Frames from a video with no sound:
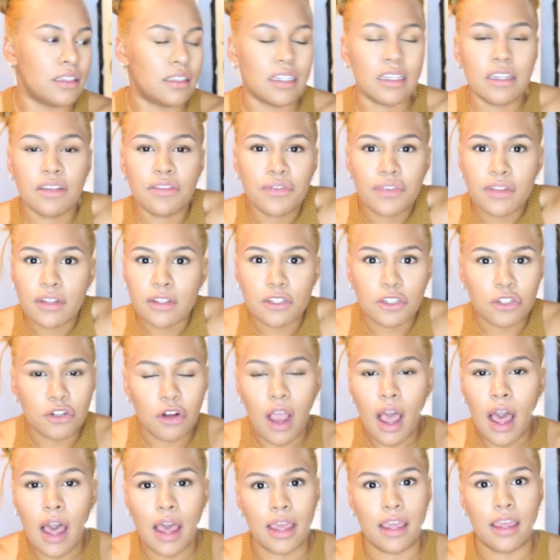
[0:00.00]
didn't feel
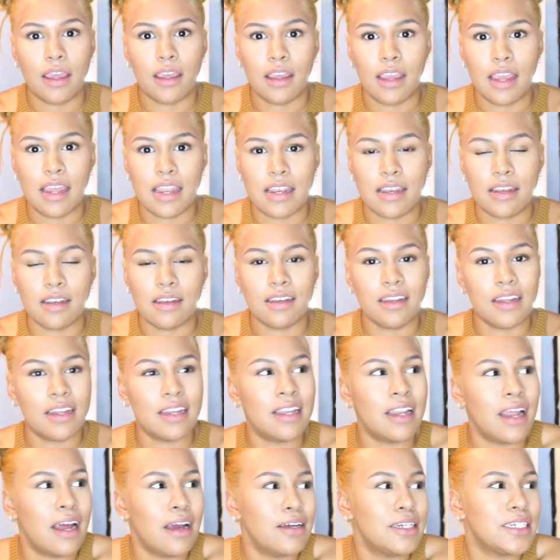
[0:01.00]
dry, and
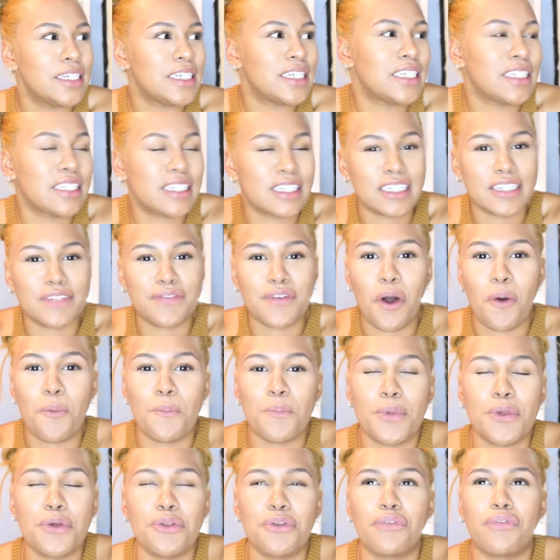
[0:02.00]
it just
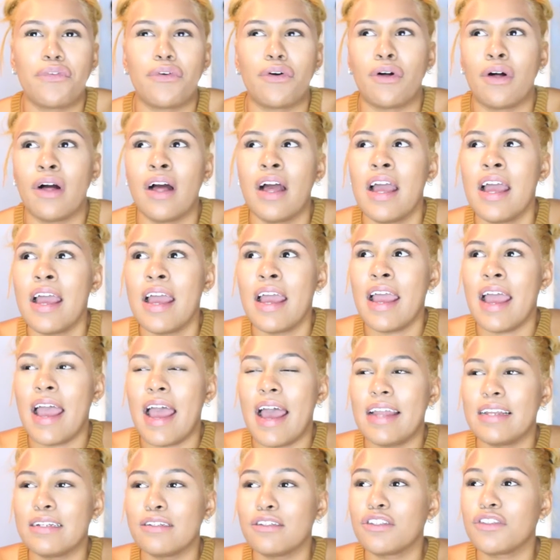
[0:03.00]
felt beautiful.
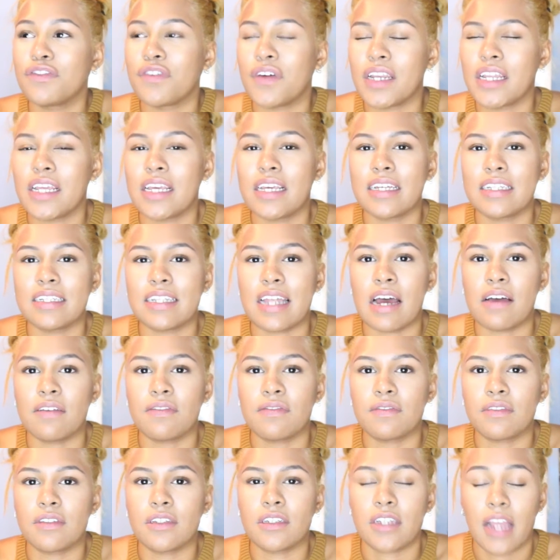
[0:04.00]
And it was funny because
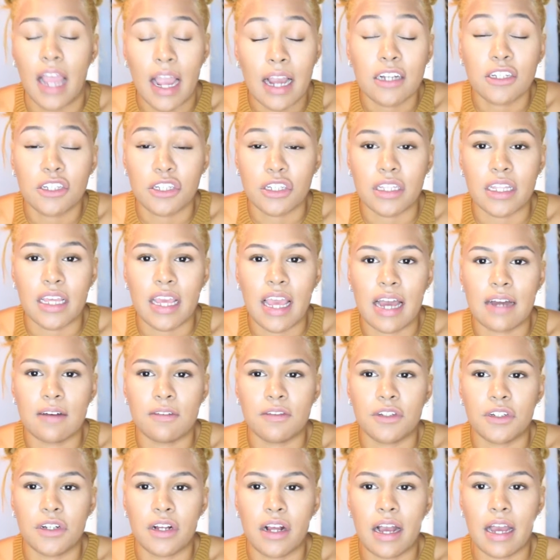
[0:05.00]
after
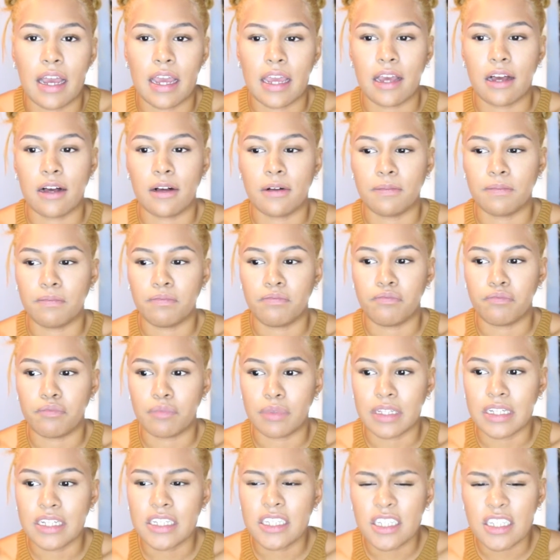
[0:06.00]
I
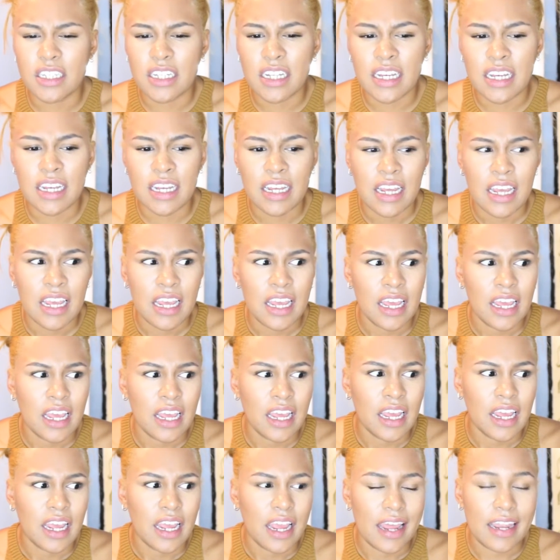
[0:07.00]
bleached it
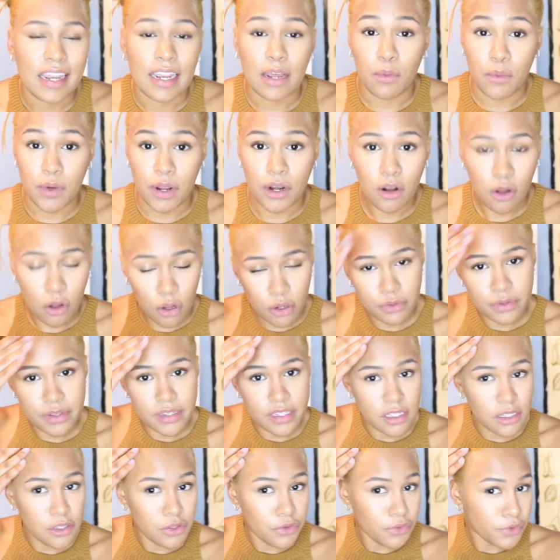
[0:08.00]
and I went all the way
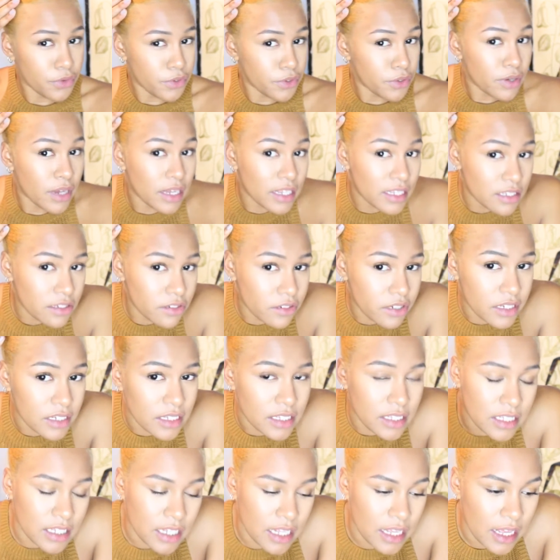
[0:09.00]
to the root, as you can
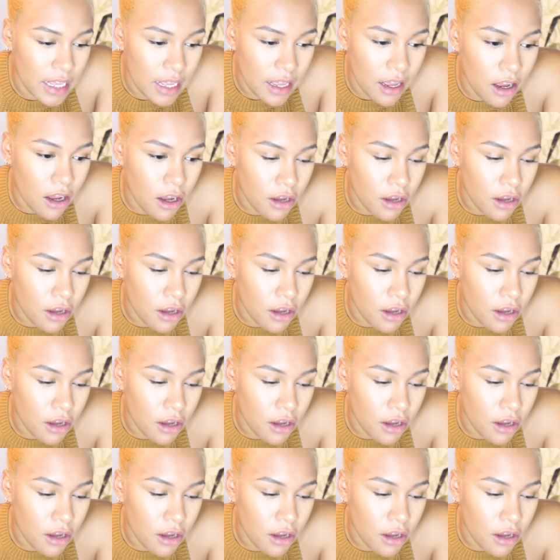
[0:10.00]
see,